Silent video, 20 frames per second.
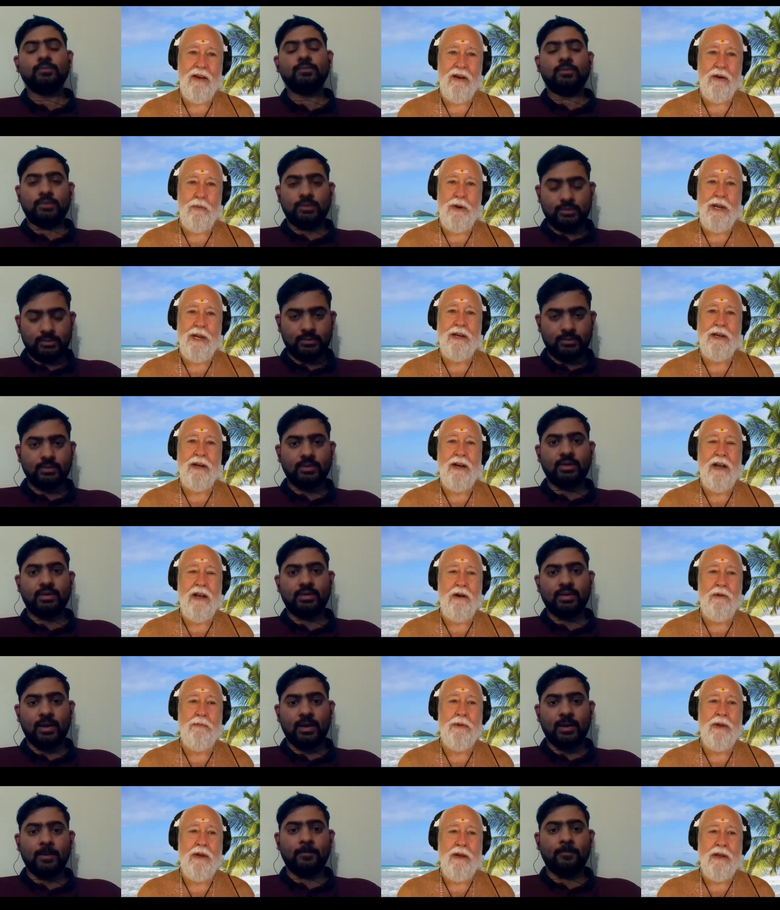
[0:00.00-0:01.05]
Speaker 1: We can
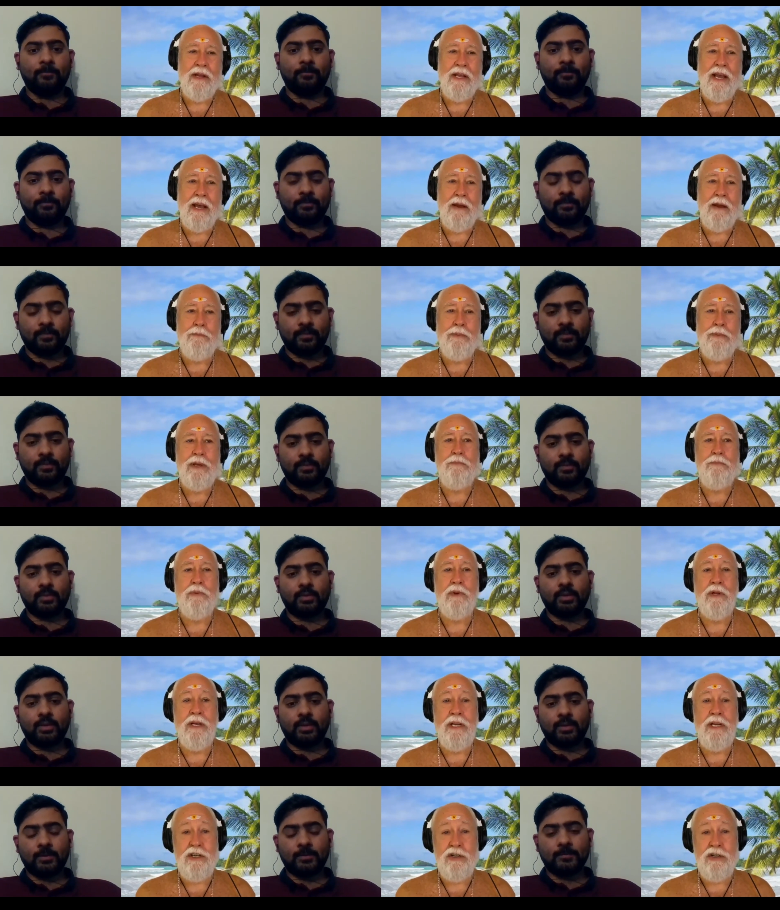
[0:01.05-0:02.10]
help yeah. get
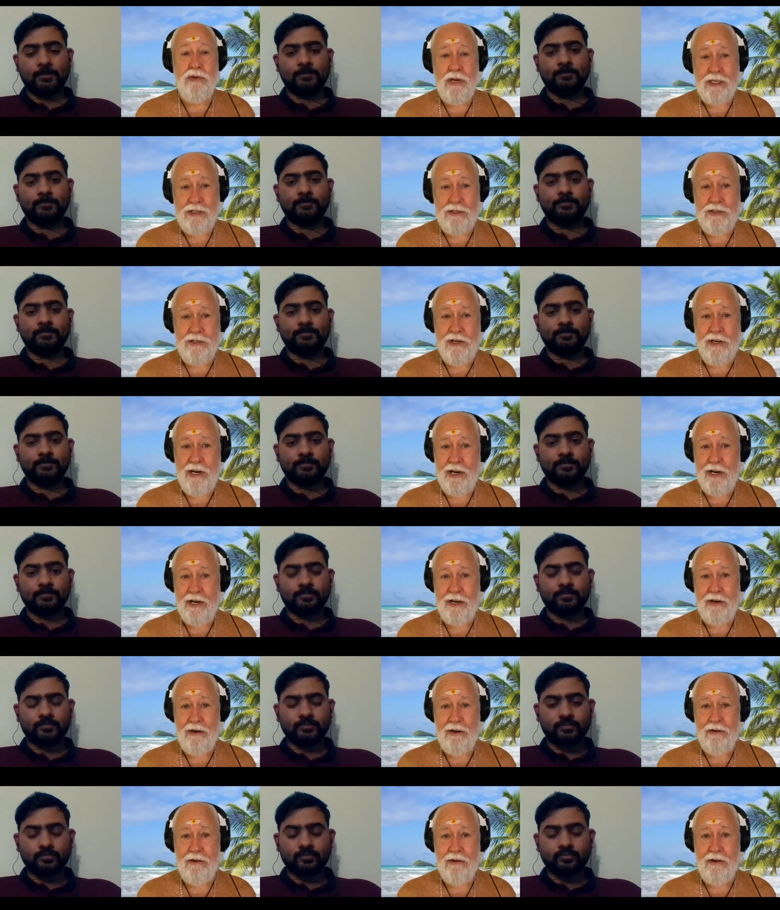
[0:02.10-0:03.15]
people interested in it.
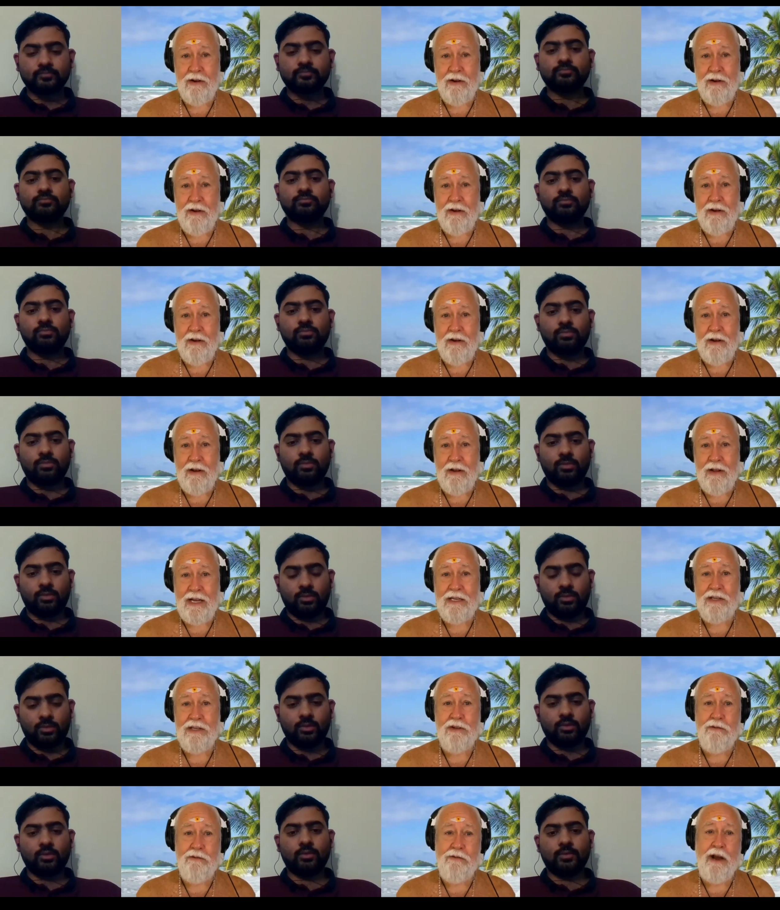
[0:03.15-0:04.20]
And
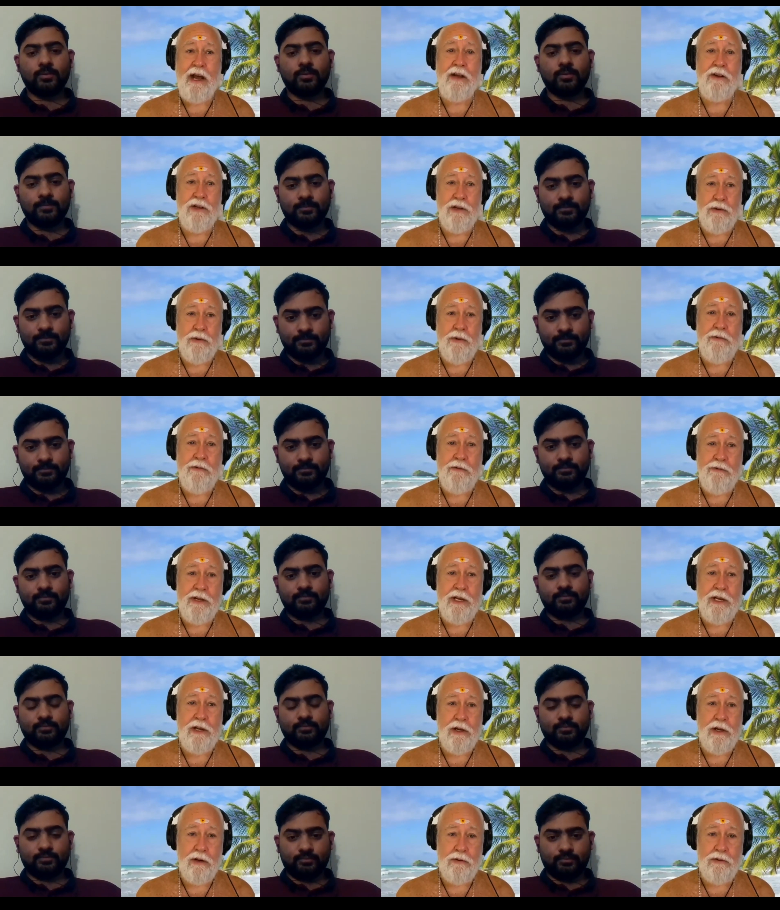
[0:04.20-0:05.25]
that's the value of the
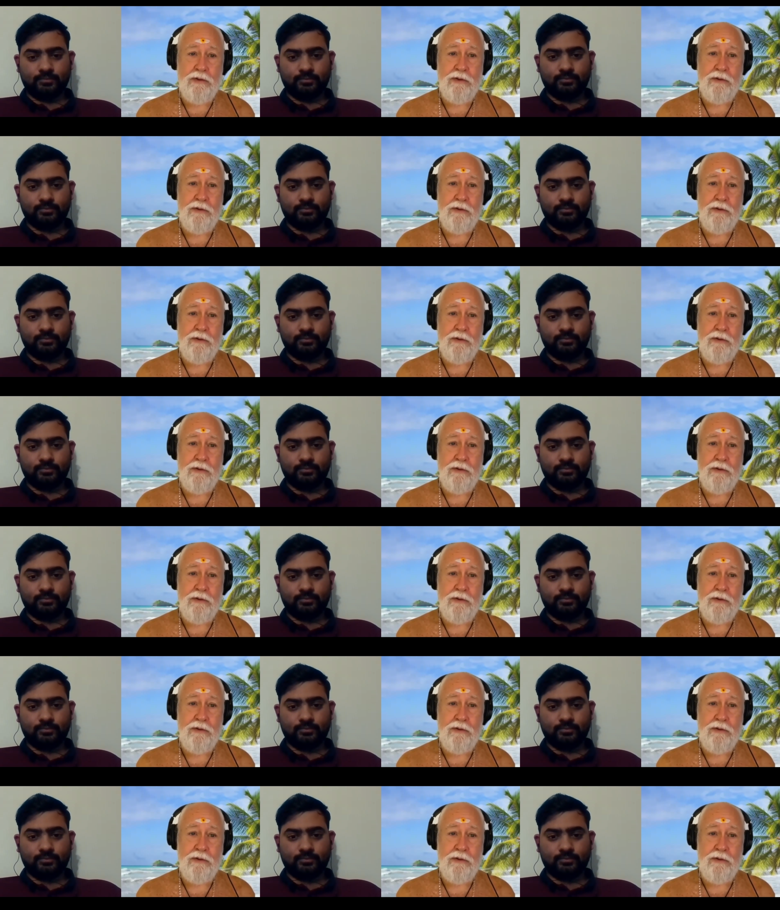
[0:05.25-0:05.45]
videos.